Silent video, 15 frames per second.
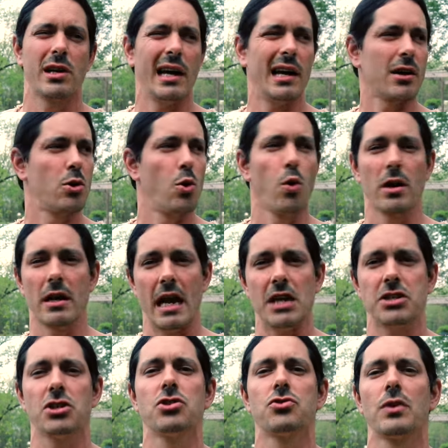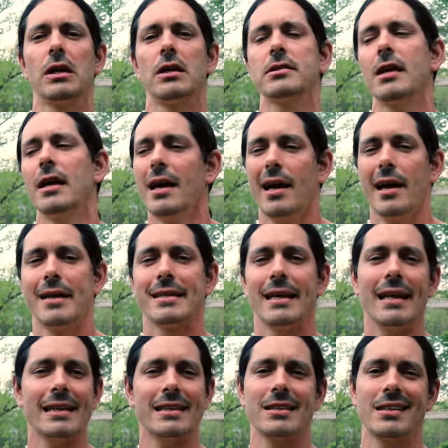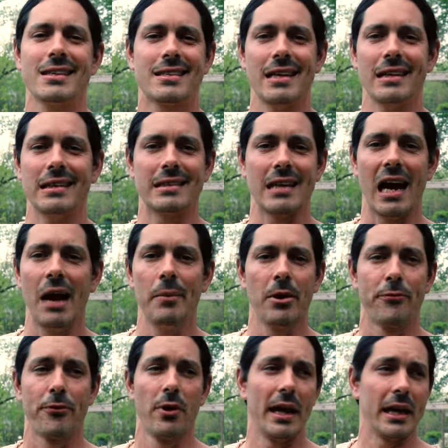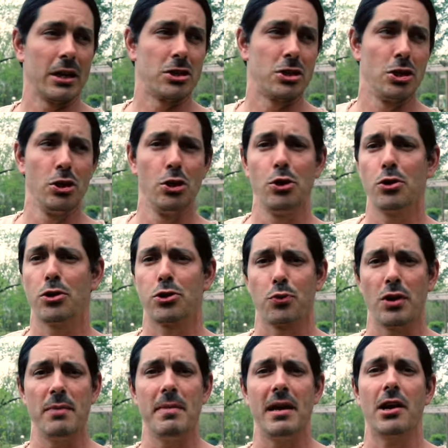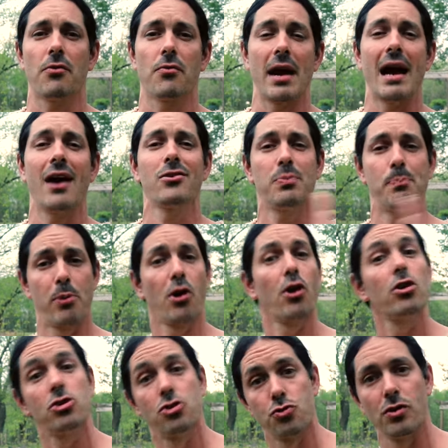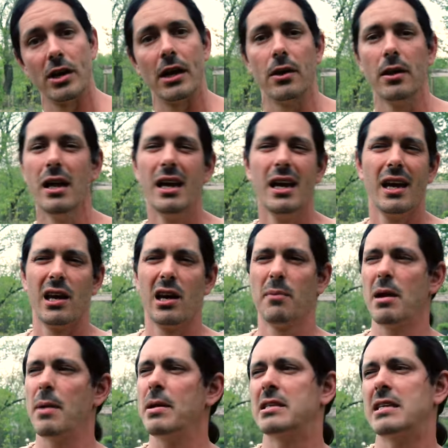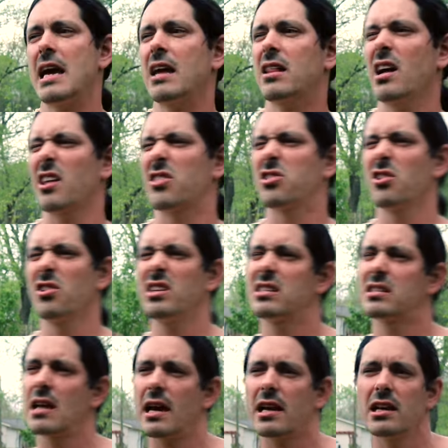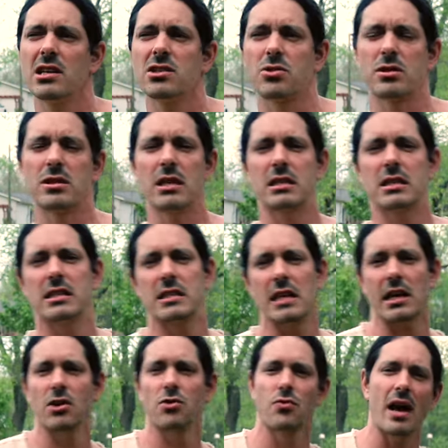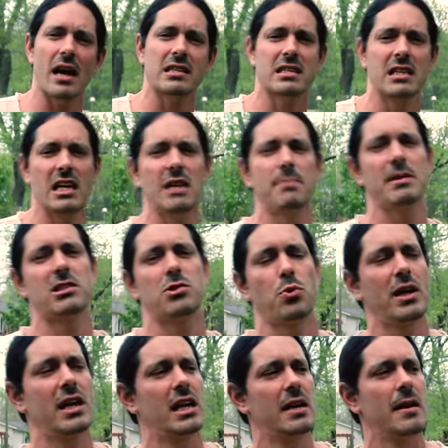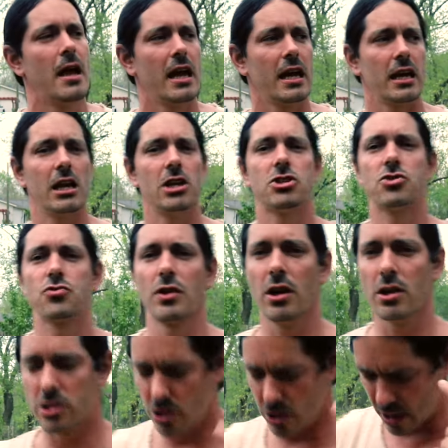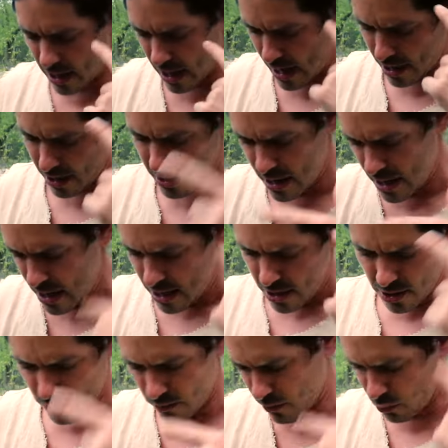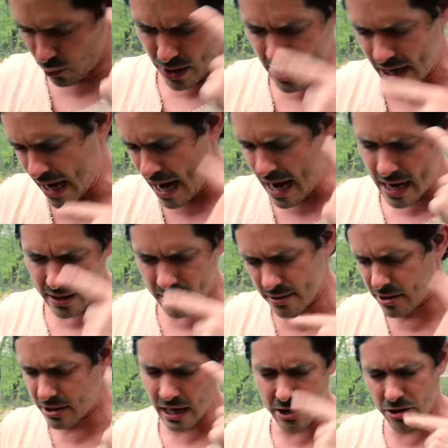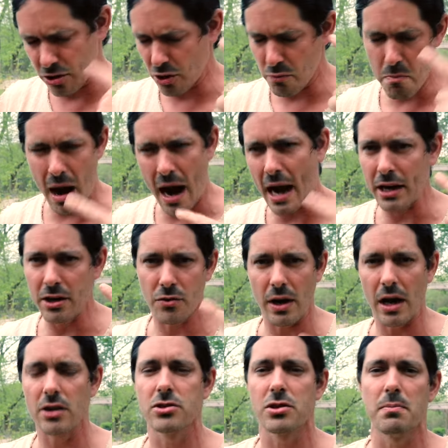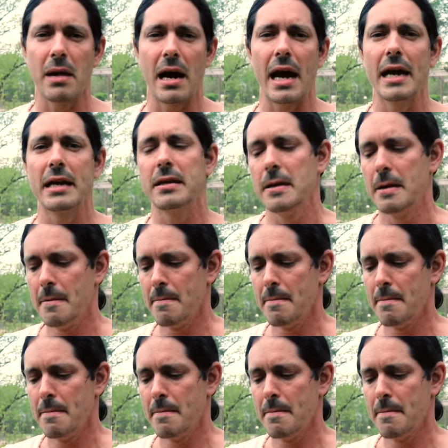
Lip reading: kind of coordination drills is I like to just set the timer for like a 2-3 minute round per drill. It'll maybe take like 30 seconds or 60 second rest in between each drill so you can kind of, you know, regain, center your mind, ground your mind,